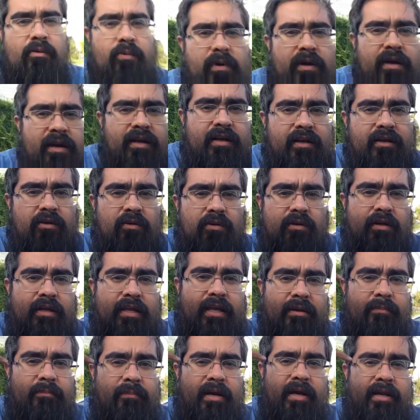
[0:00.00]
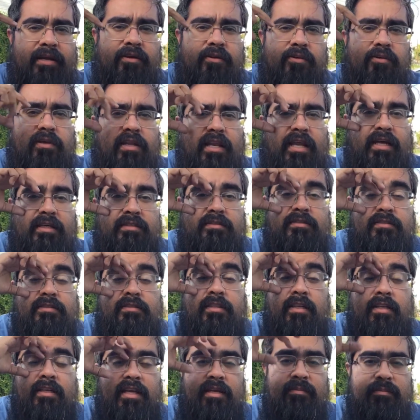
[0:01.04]
we're gonna go get my new glasses.
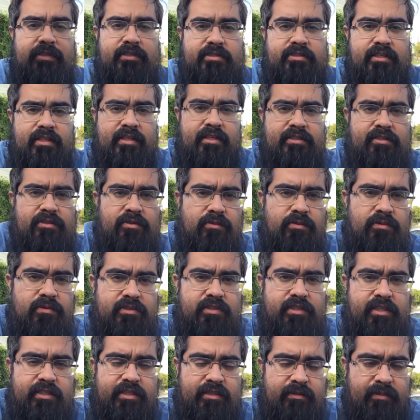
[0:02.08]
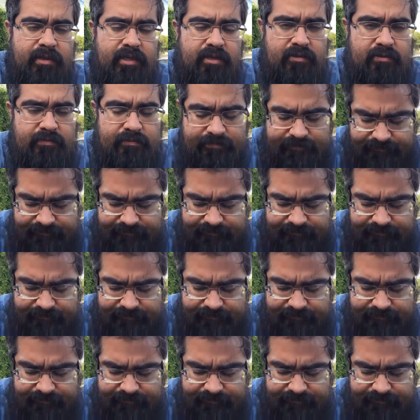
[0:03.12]
They came in today, so we'll check them out.